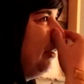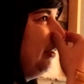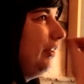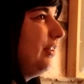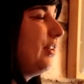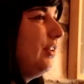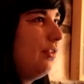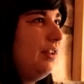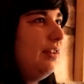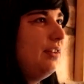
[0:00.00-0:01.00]

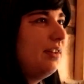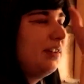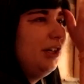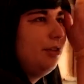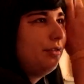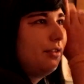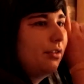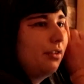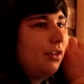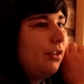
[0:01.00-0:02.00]
this kind of
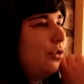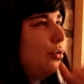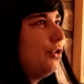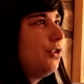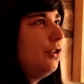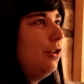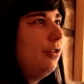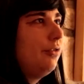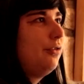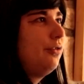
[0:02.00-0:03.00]
source
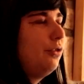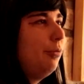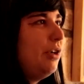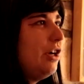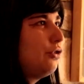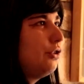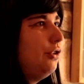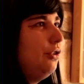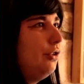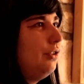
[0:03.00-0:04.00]
of
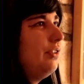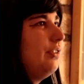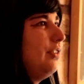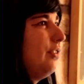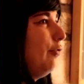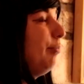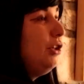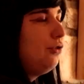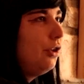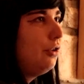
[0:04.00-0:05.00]
oppression, of
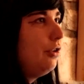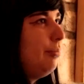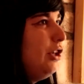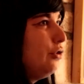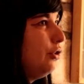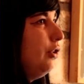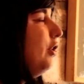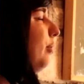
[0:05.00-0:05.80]
patriarchal domination,